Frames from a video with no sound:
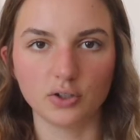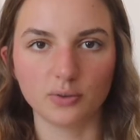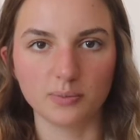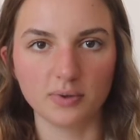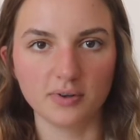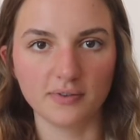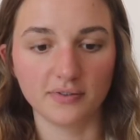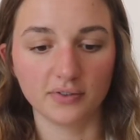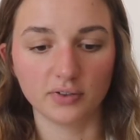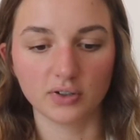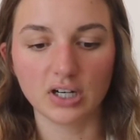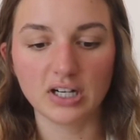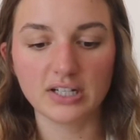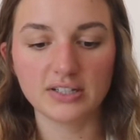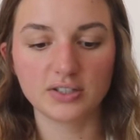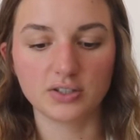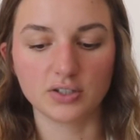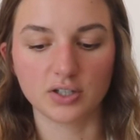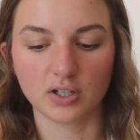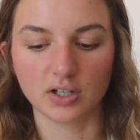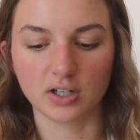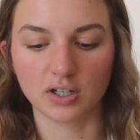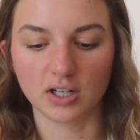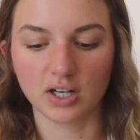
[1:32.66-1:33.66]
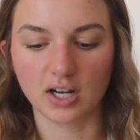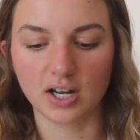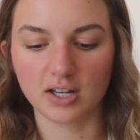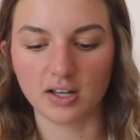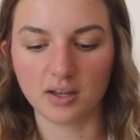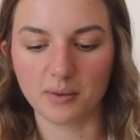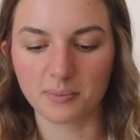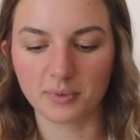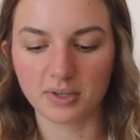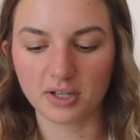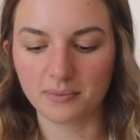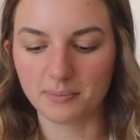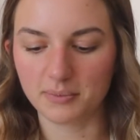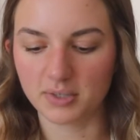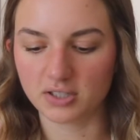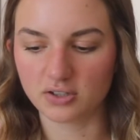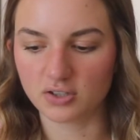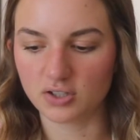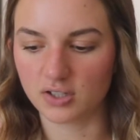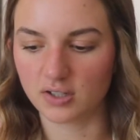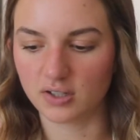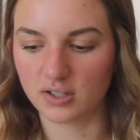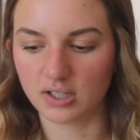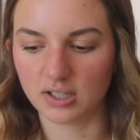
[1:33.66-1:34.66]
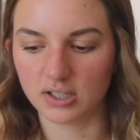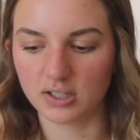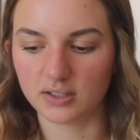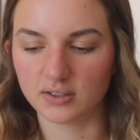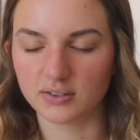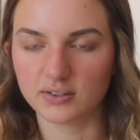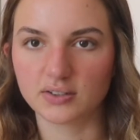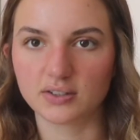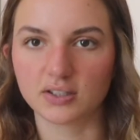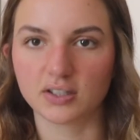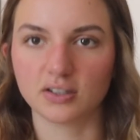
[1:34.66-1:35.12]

before I start, I am going to mention this.